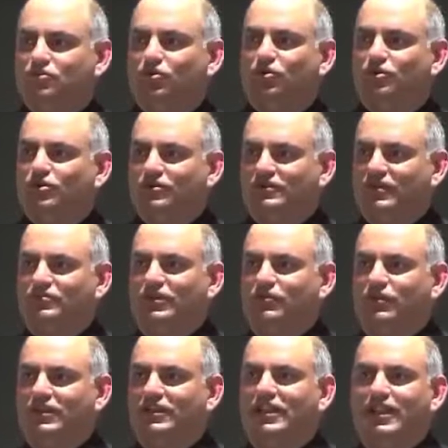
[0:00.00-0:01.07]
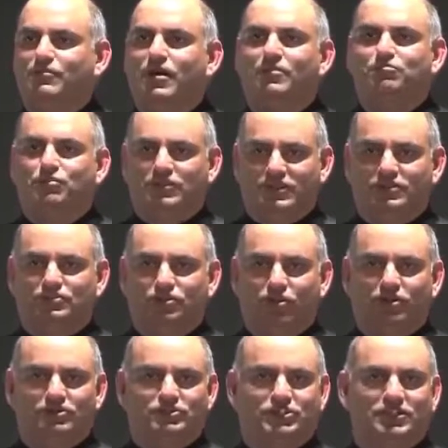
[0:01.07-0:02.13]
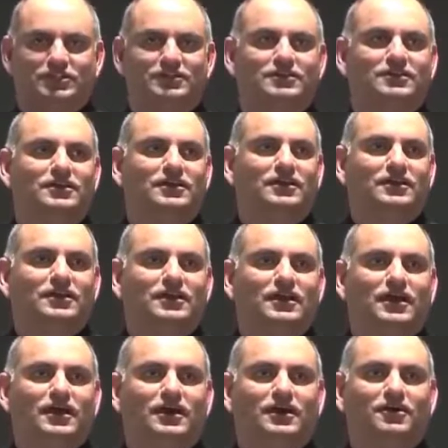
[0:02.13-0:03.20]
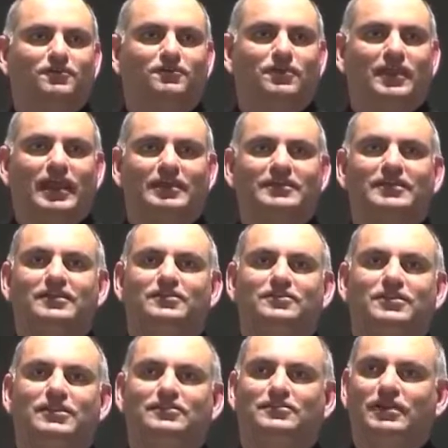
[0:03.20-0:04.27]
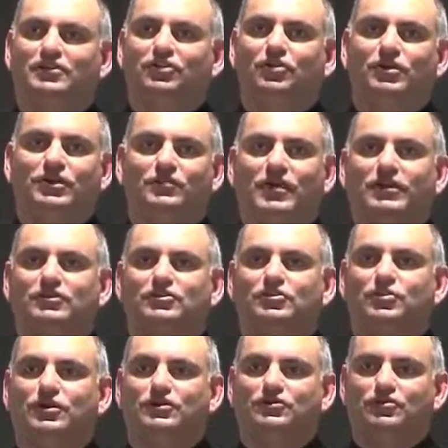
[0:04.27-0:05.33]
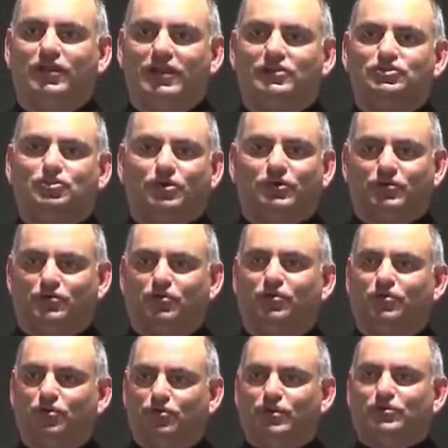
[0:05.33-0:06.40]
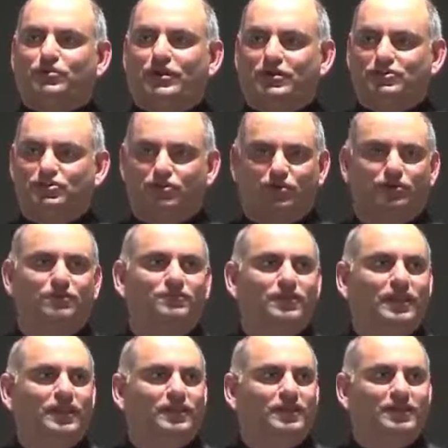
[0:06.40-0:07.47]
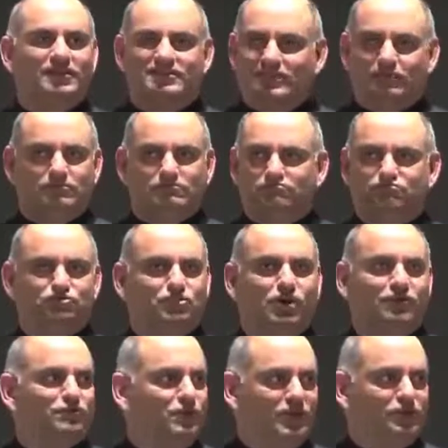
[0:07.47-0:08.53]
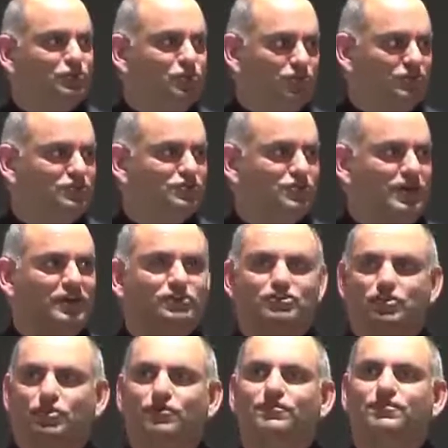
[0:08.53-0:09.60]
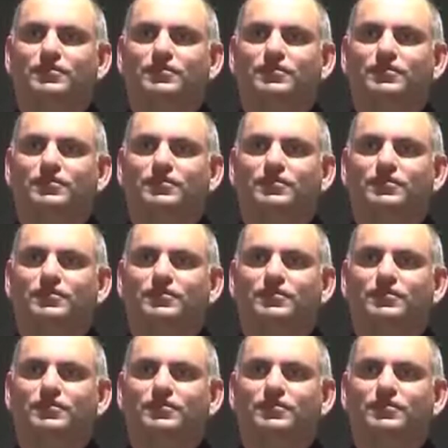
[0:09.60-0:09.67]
old or something when he came up with Install Shield. And he said, he went to a trade show. He was going to go to a trade show, some software tools trade show.